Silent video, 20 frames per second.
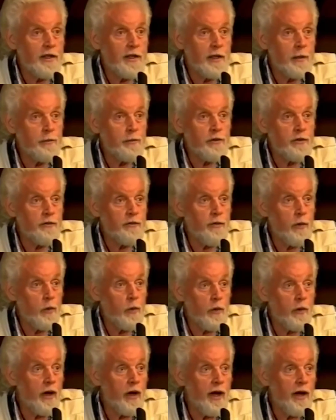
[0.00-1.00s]
attempts to
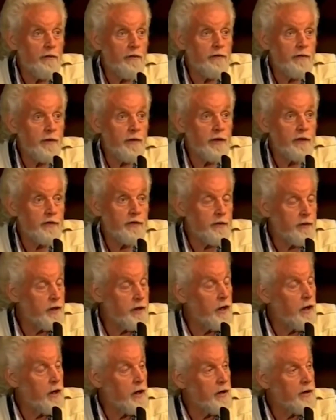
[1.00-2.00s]
photograph this,
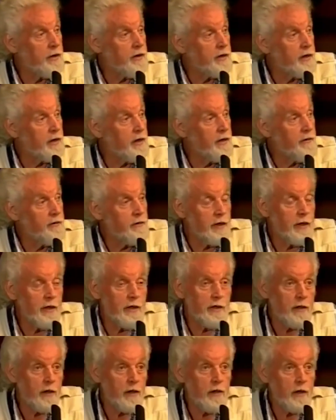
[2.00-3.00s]
the Ark of the
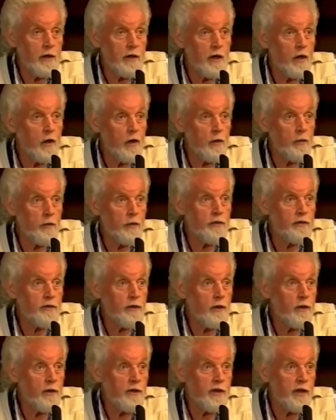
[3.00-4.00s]
Covenant, early on
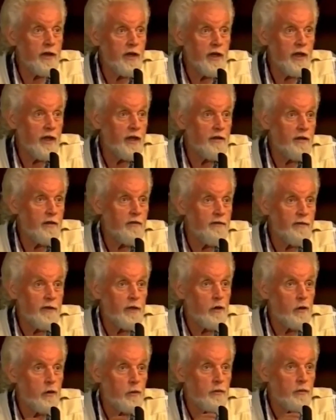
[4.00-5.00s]
resulted in
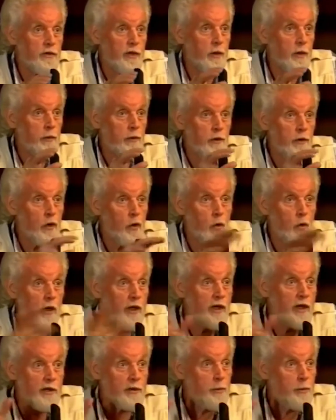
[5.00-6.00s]
films that were
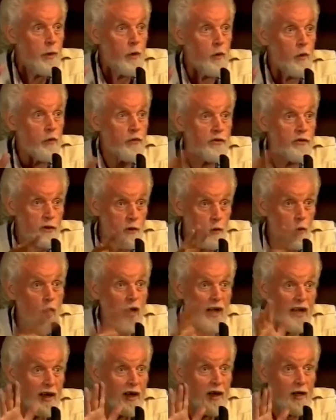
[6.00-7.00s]
totally exposed or
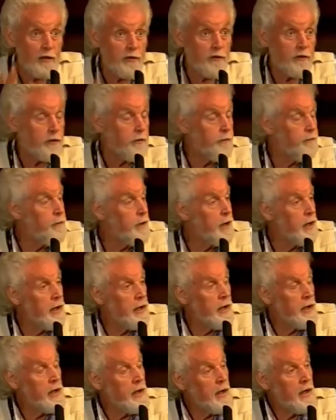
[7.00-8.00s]
whiteouts.
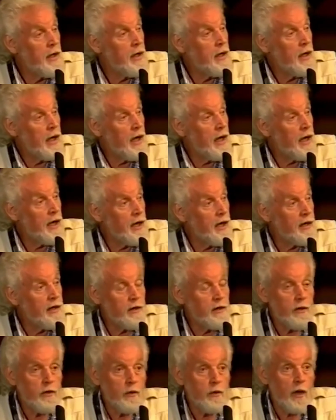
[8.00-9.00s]

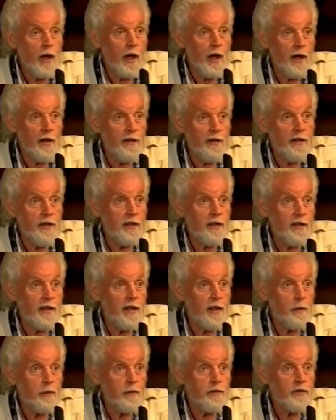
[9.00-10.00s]
And do I think
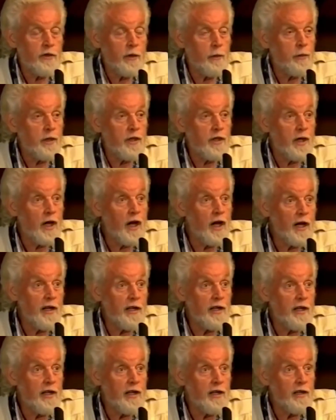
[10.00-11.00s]
that was something
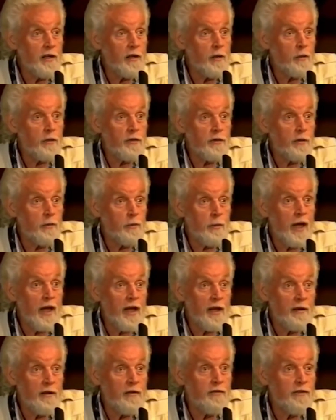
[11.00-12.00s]
God did, or was it
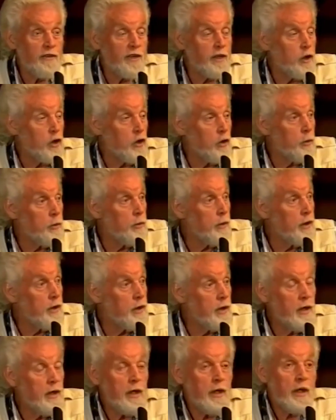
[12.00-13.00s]
bad film,
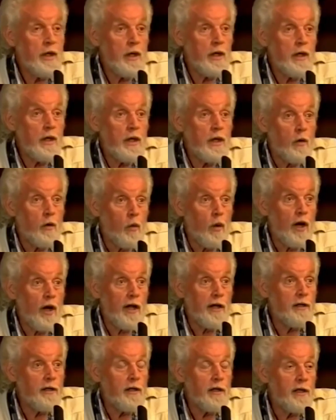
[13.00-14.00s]
or
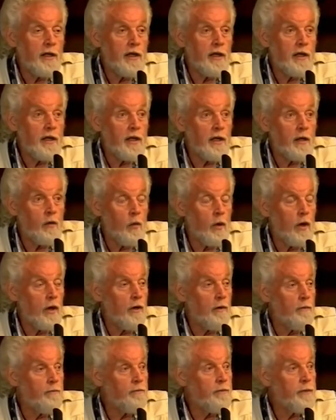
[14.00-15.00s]
what?
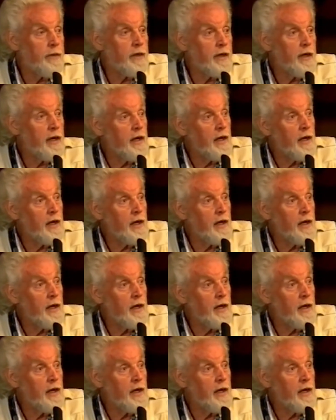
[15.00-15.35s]
Well,